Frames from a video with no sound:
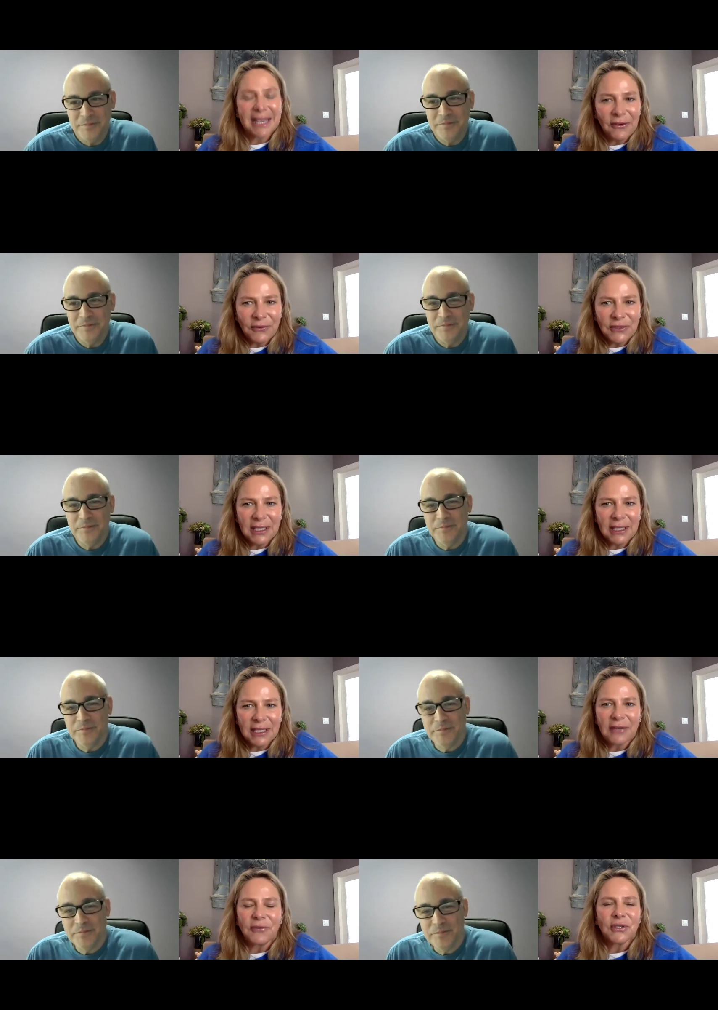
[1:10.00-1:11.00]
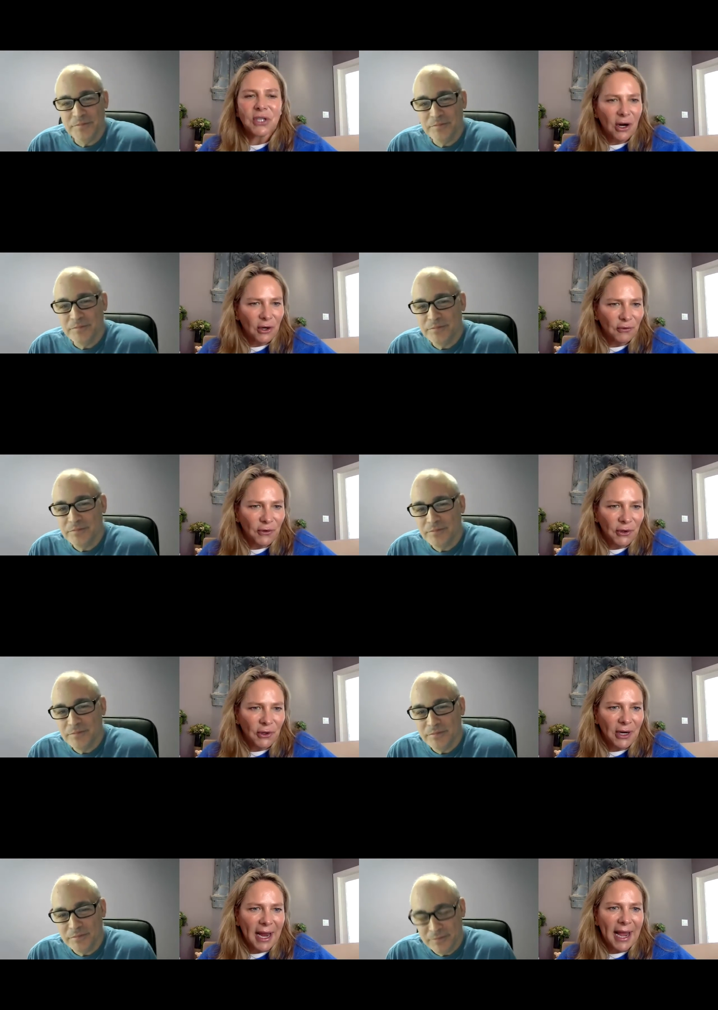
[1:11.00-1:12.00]
Speaker 1: gifted
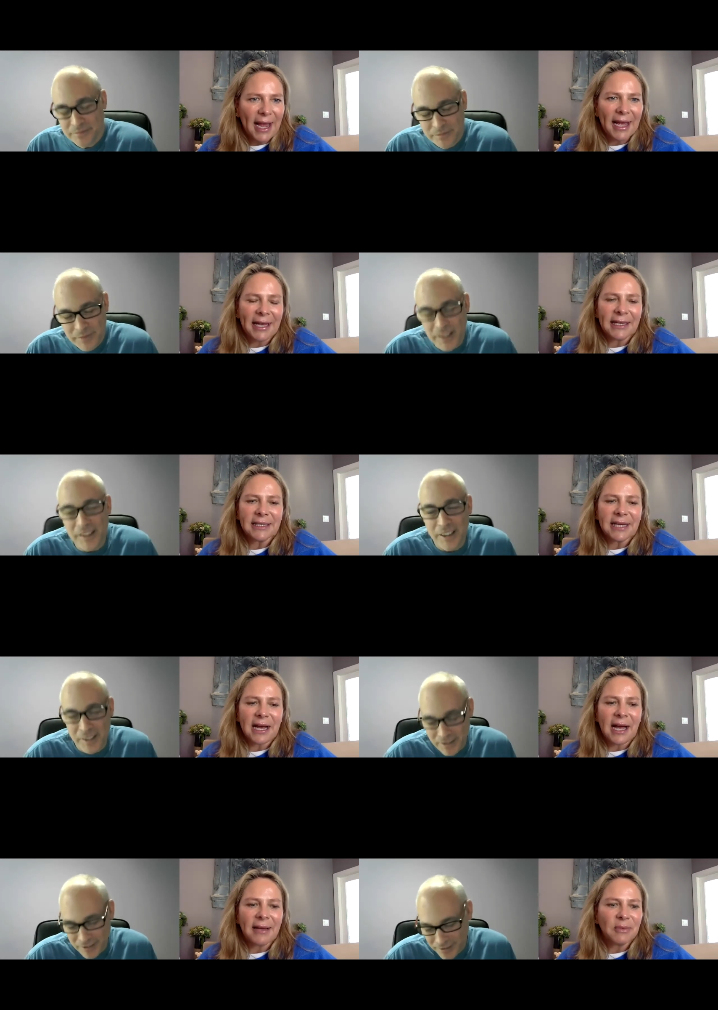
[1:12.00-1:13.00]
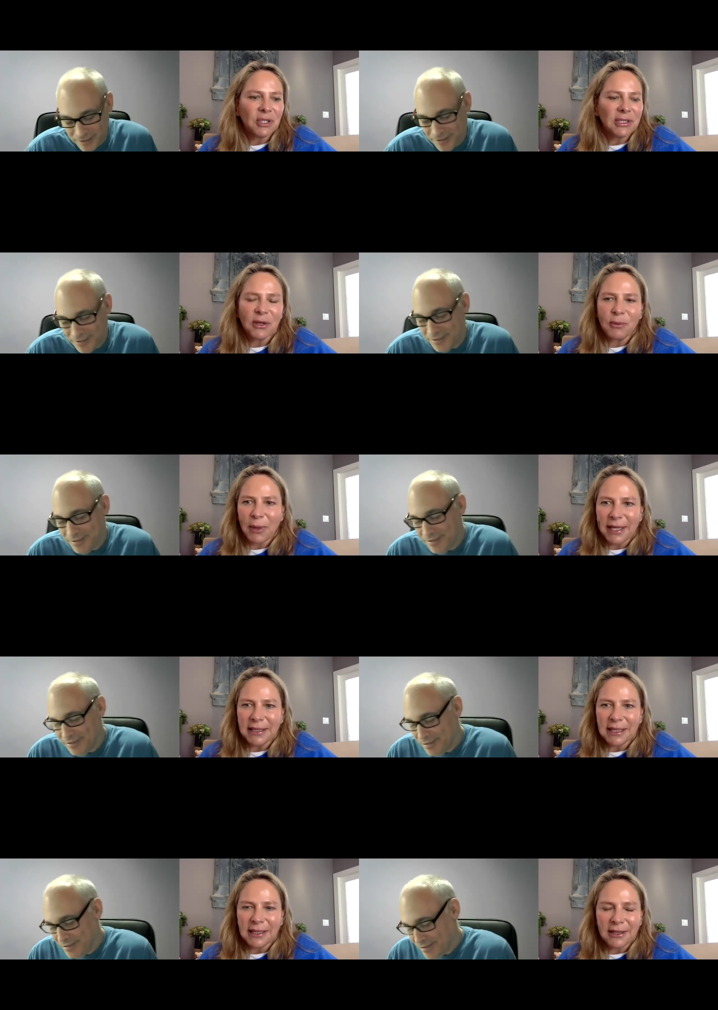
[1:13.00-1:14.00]
photographer. And I am just so
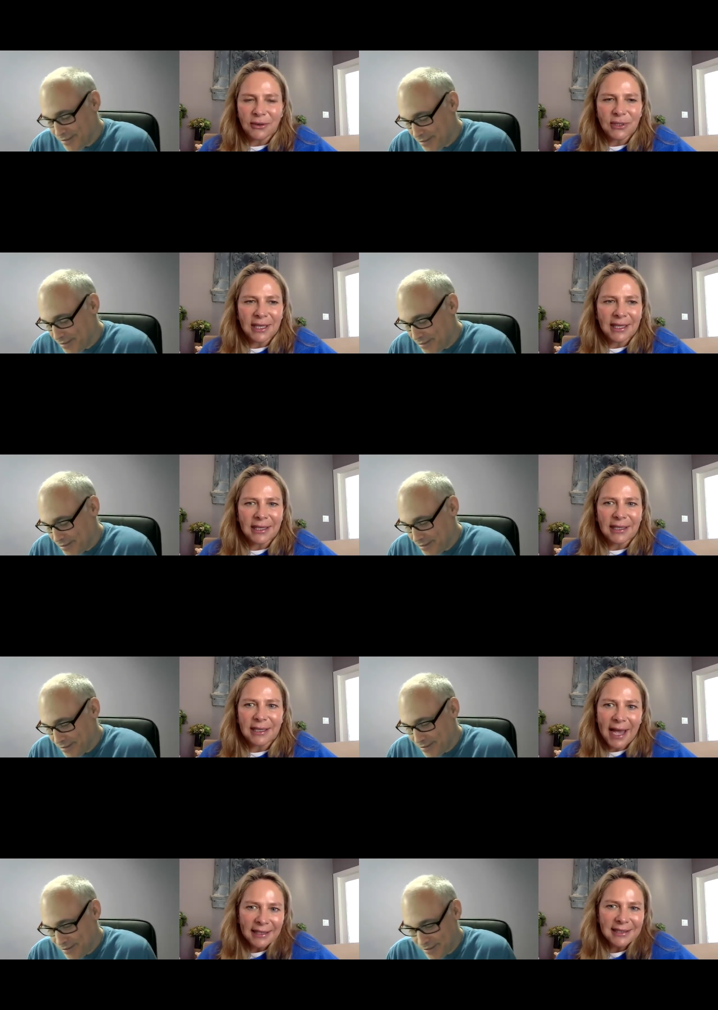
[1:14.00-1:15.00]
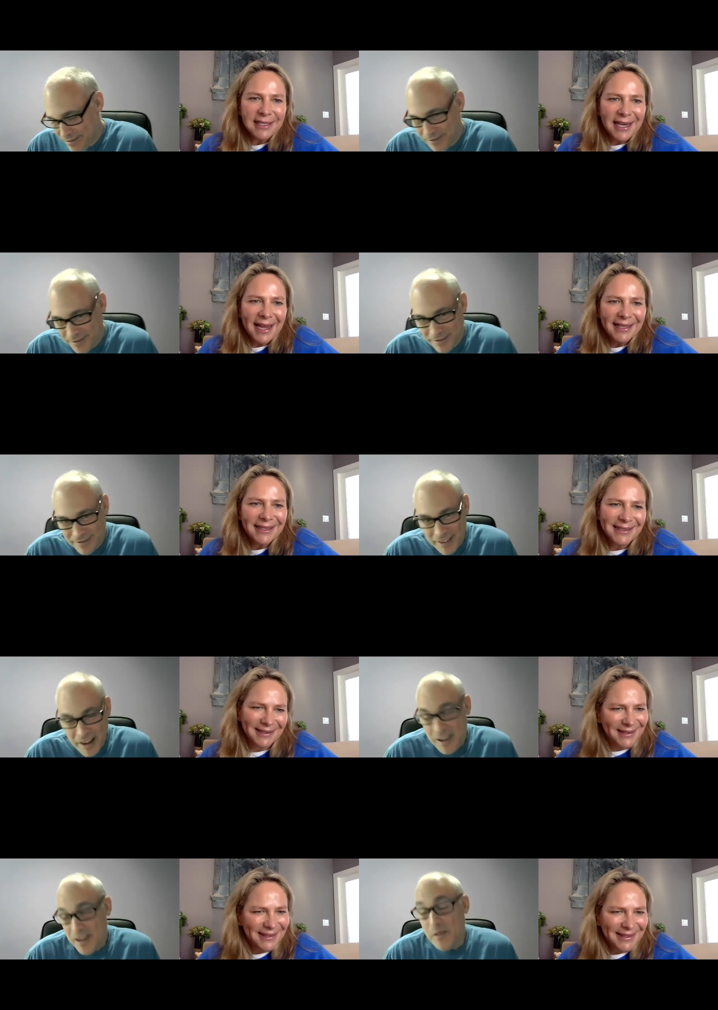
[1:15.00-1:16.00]
blessed that you said yes today.
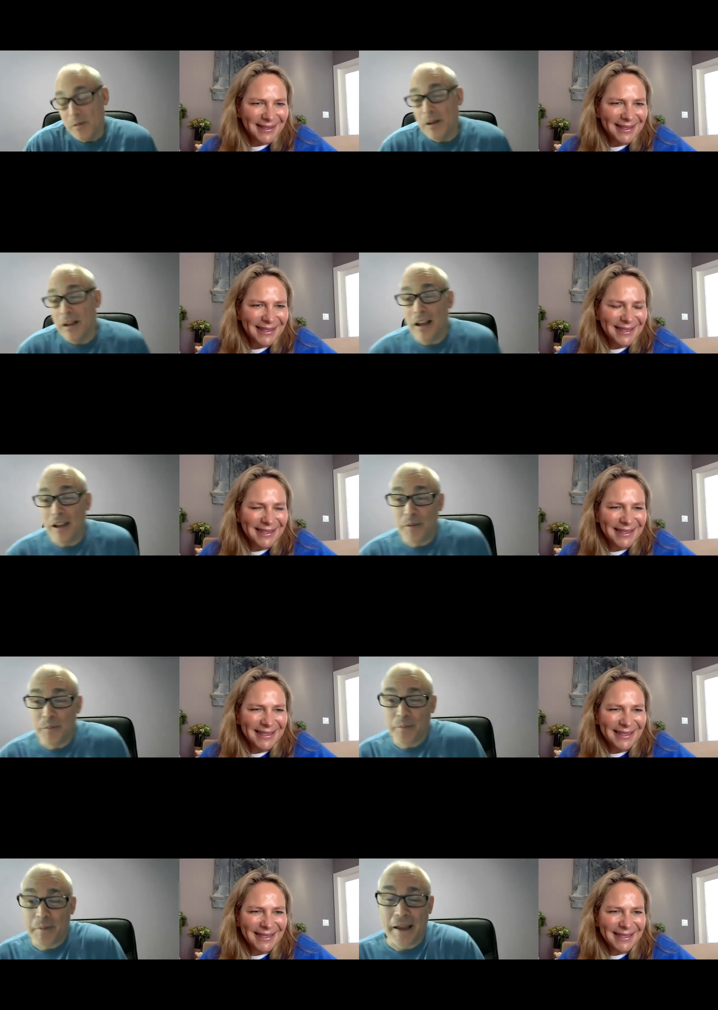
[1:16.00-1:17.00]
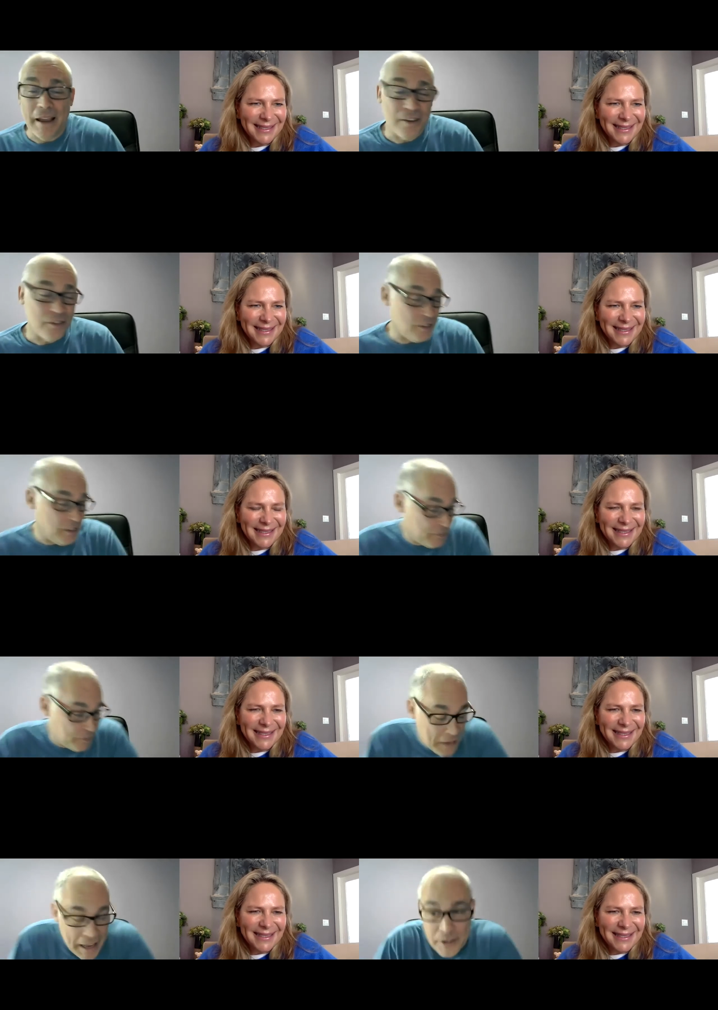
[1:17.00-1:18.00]
Speaker 2: Well, I'm actually
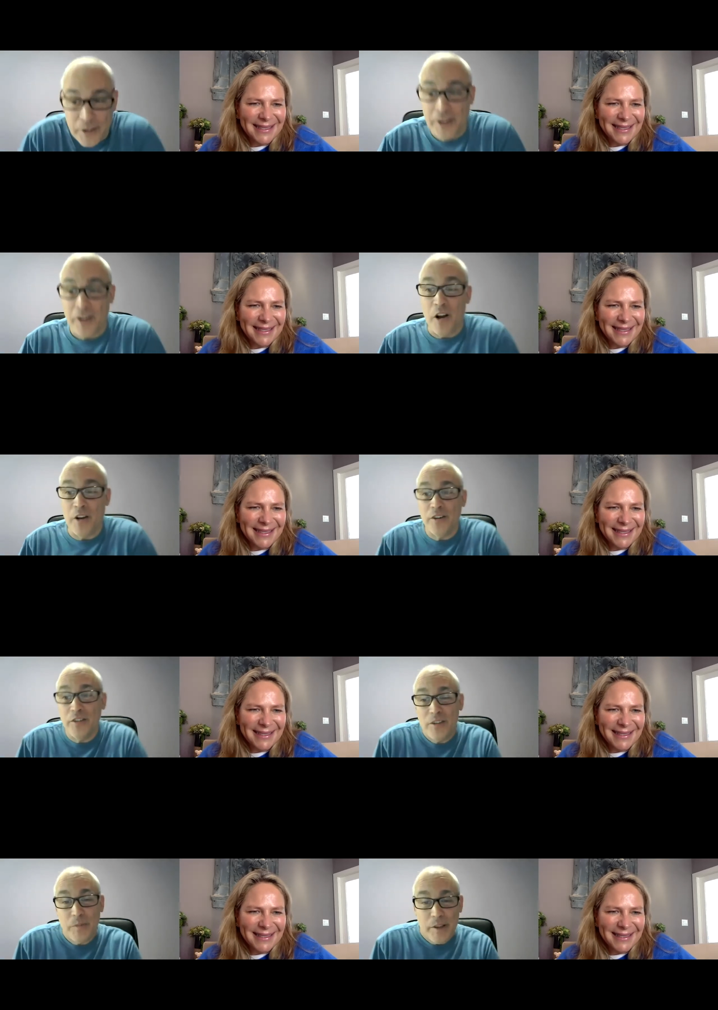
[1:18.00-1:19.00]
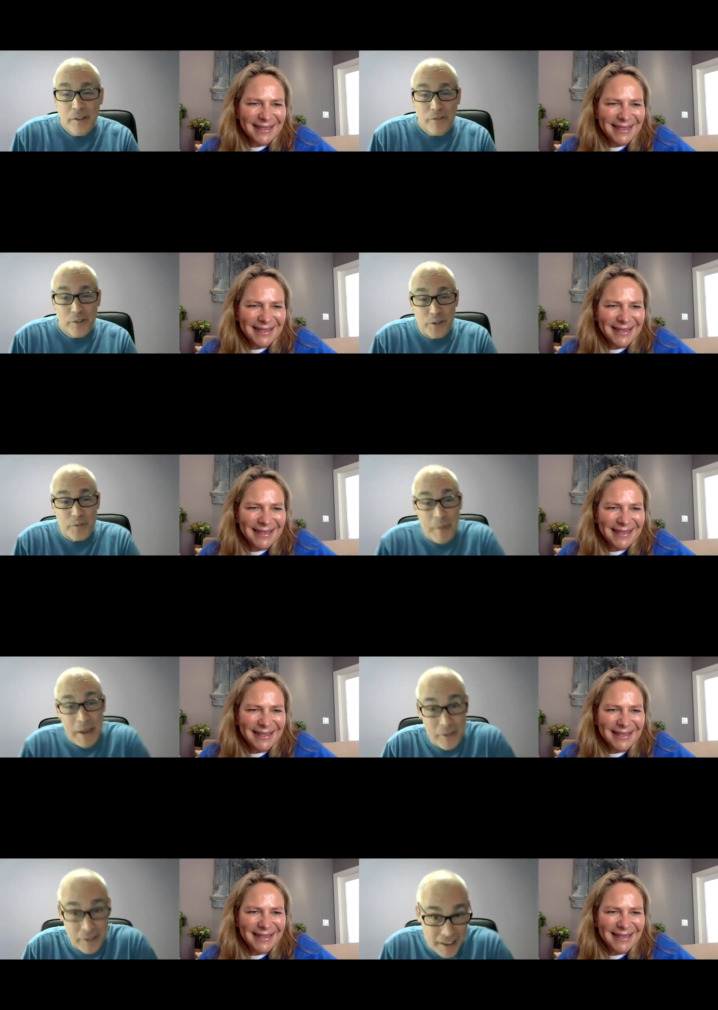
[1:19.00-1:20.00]
flattered and honored to be the first
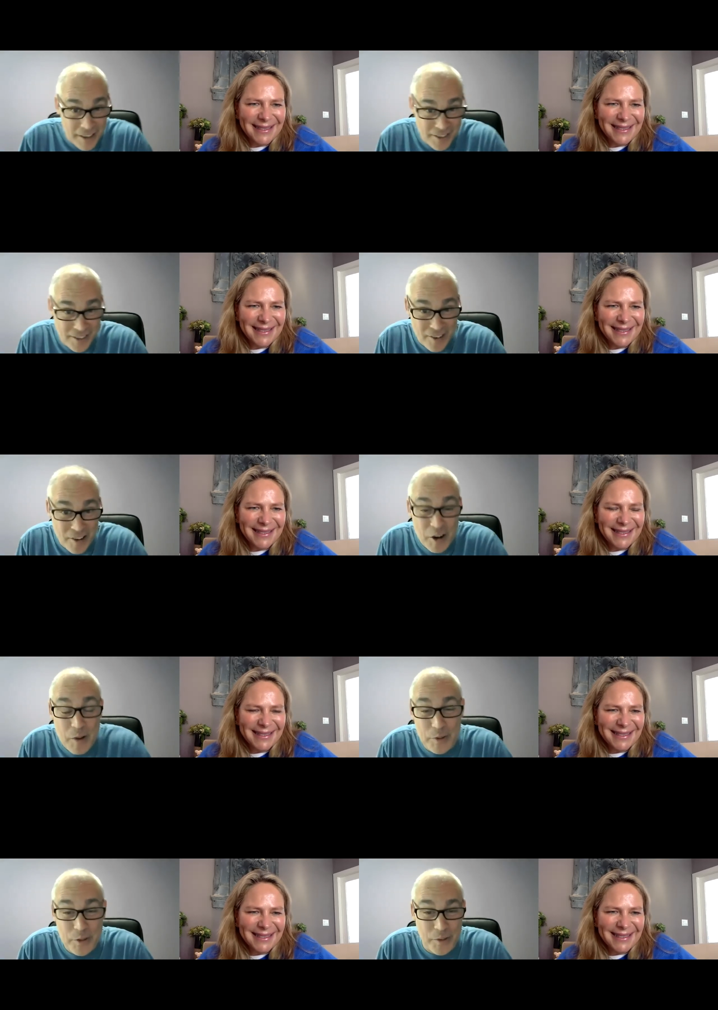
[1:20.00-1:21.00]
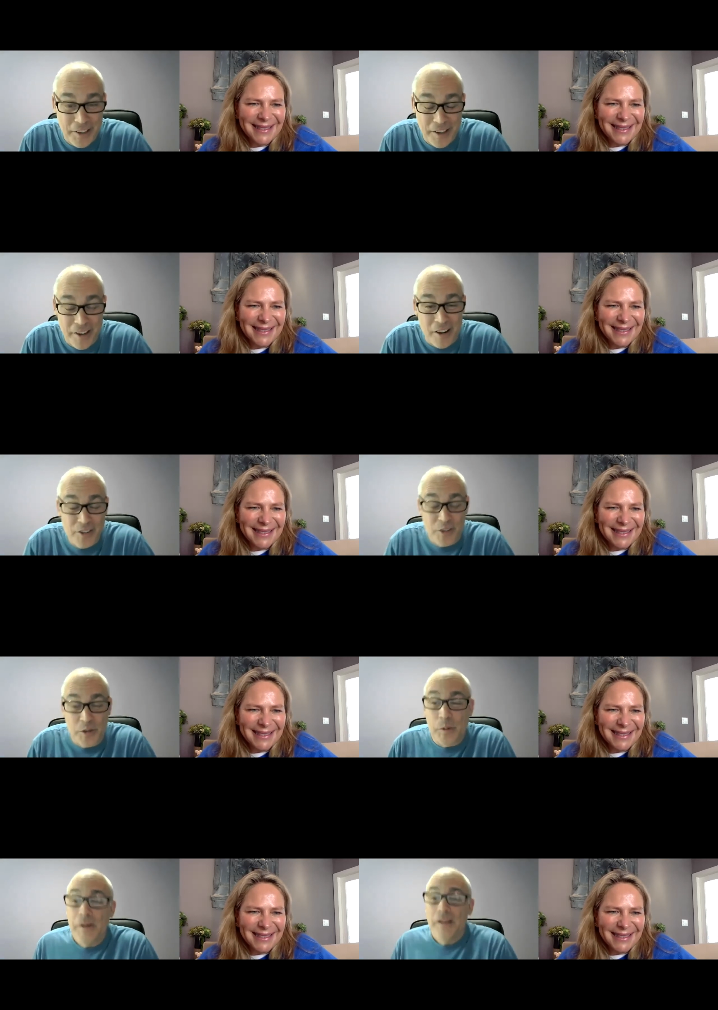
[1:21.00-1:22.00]
male guest on Opportunity Knocks. So